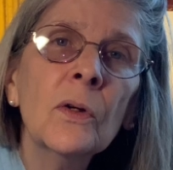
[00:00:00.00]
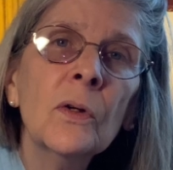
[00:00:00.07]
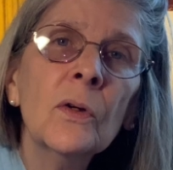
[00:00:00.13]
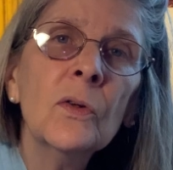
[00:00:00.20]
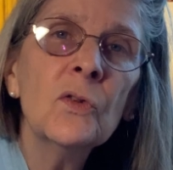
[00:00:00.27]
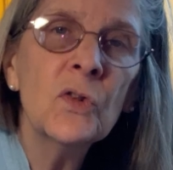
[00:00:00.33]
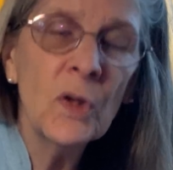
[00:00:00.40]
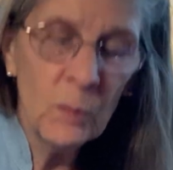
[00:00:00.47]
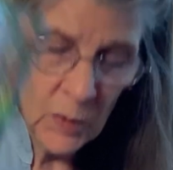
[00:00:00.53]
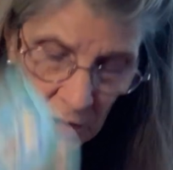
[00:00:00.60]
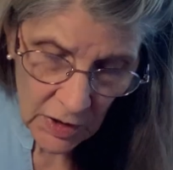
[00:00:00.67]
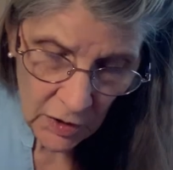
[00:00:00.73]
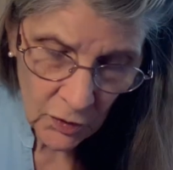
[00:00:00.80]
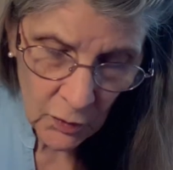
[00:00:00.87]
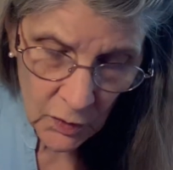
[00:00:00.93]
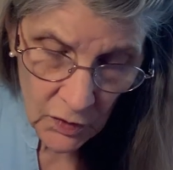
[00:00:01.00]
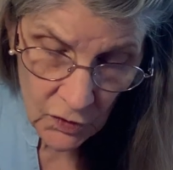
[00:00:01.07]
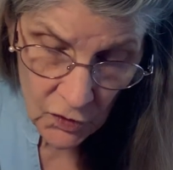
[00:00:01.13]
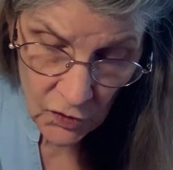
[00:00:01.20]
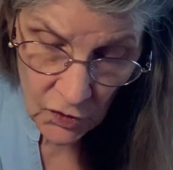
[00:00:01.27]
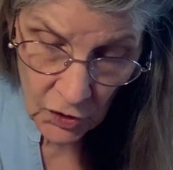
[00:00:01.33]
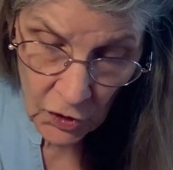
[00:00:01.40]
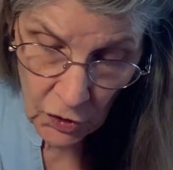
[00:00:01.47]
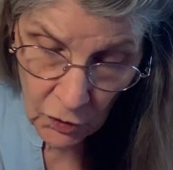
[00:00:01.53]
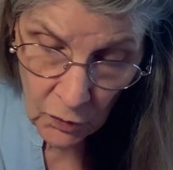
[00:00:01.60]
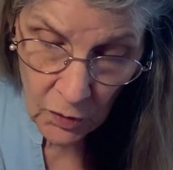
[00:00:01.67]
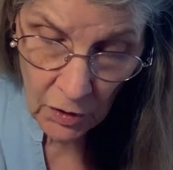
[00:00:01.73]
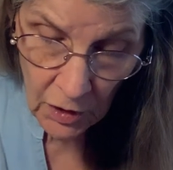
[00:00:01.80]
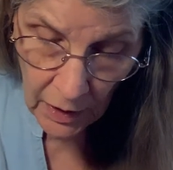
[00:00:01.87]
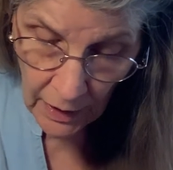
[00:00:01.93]
somebody who is
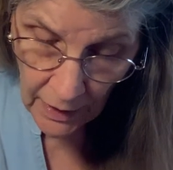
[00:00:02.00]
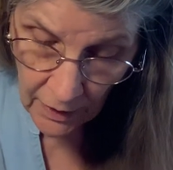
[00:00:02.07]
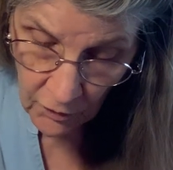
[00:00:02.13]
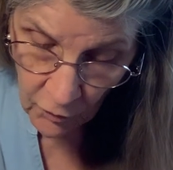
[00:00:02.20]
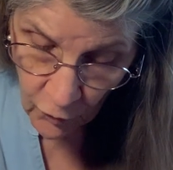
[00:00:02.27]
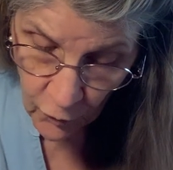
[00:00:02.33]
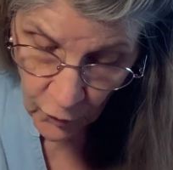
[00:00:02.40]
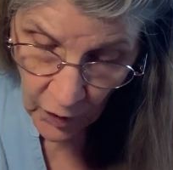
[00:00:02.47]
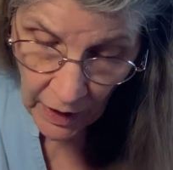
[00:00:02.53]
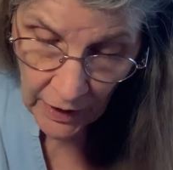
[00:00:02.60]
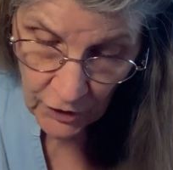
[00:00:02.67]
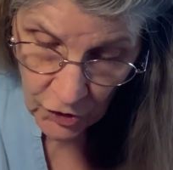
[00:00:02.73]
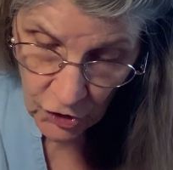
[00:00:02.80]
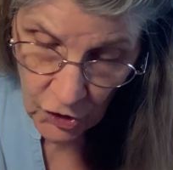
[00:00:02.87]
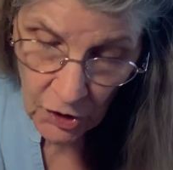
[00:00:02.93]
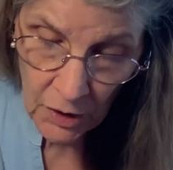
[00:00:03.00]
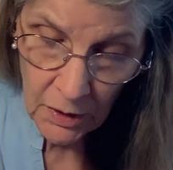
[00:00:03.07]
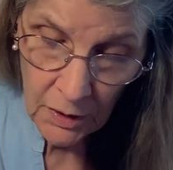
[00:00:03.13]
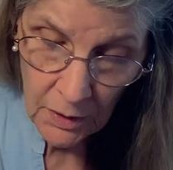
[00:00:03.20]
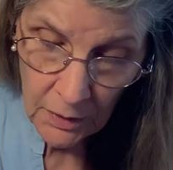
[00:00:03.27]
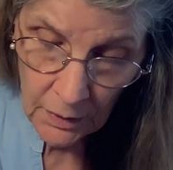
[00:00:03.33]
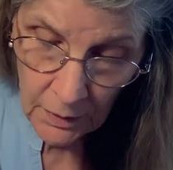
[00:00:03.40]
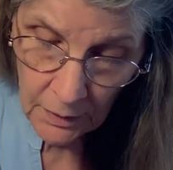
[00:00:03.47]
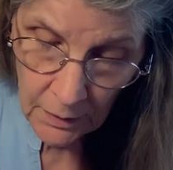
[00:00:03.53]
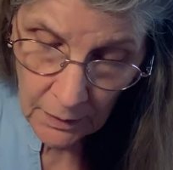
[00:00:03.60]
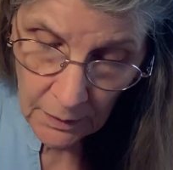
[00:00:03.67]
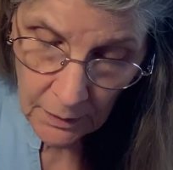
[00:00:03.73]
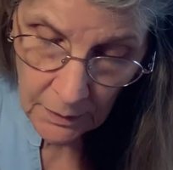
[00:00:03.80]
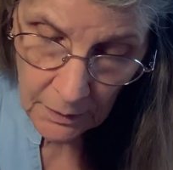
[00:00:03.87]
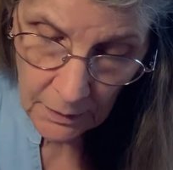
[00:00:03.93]
secure and fresh.
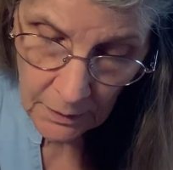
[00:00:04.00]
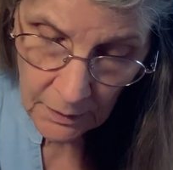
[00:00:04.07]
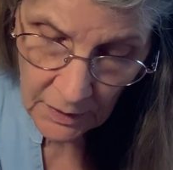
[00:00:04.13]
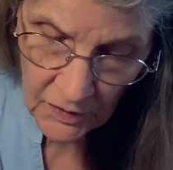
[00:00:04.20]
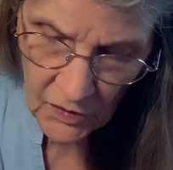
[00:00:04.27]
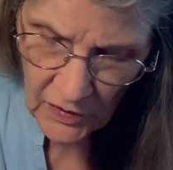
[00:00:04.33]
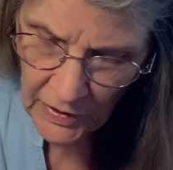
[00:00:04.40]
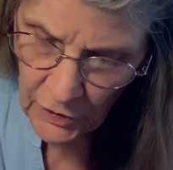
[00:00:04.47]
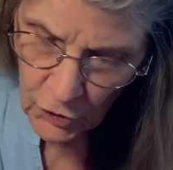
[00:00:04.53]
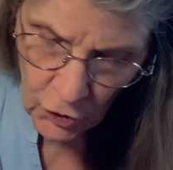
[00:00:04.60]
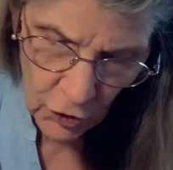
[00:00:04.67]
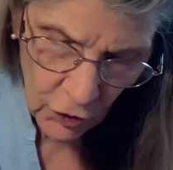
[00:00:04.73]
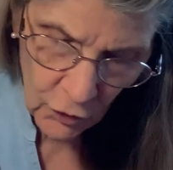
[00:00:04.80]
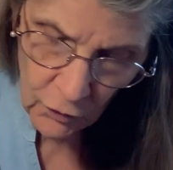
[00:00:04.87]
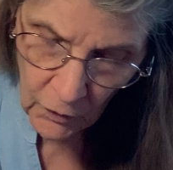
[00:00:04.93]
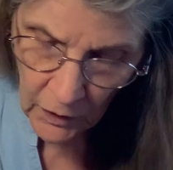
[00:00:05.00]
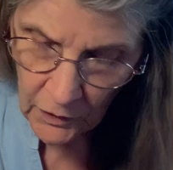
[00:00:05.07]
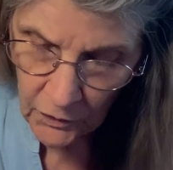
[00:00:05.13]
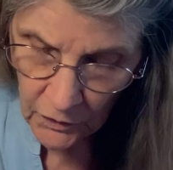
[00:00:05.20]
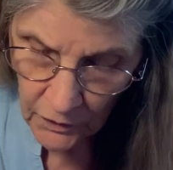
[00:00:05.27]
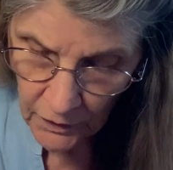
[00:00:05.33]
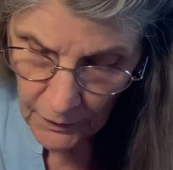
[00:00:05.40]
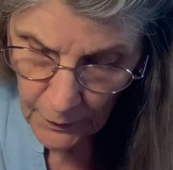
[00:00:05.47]
It's like new growth.